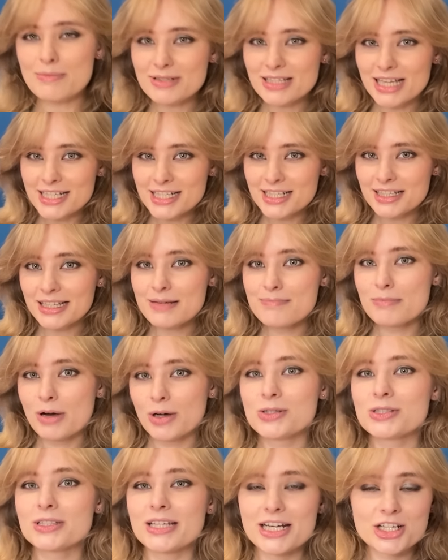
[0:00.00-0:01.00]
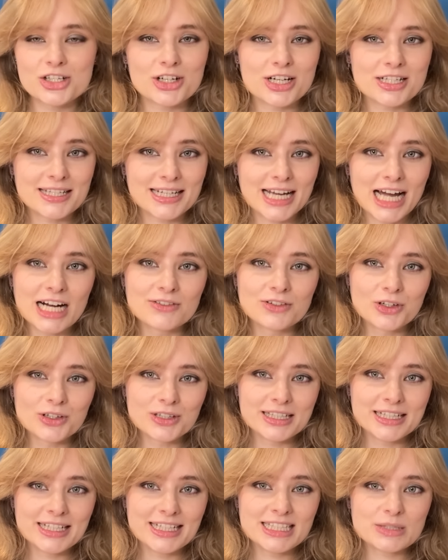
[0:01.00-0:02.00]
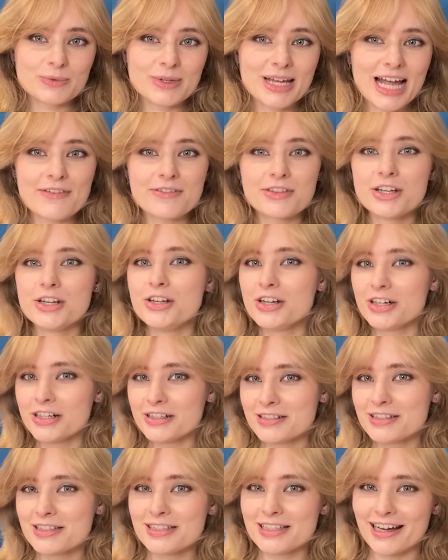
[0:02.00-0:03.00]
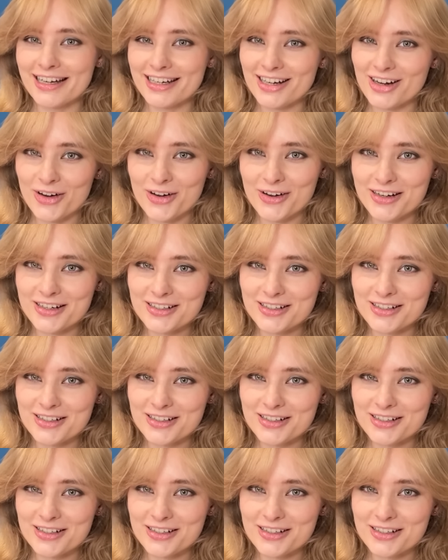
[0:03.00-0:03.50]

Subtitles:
potentially most interesting out of all these, we have the nuts icon.